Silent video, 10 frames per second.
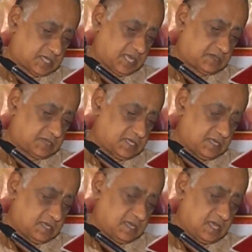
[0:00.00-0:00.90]
says,
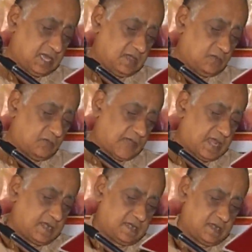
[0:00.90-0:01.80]

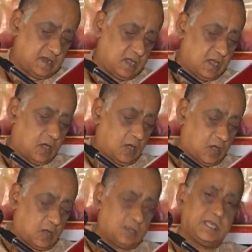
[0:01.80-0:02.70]
when
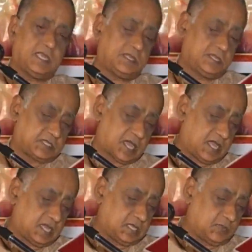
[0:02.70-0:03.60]
all these
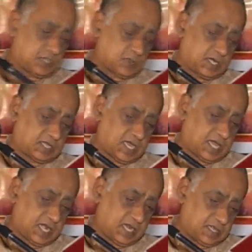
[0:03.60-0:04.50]
desires which were
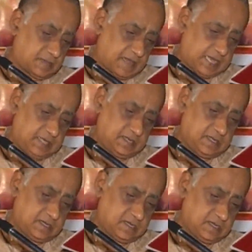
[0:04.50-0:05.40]
there in the mind,
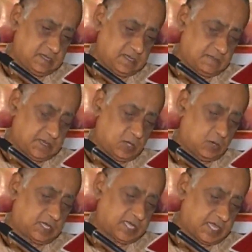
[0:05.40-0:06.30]

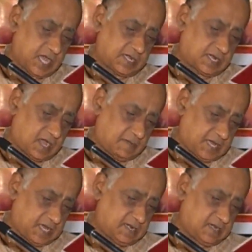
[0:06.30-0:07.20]
manogadan
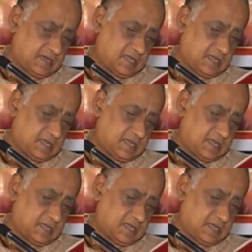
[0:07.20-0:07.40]
kaman,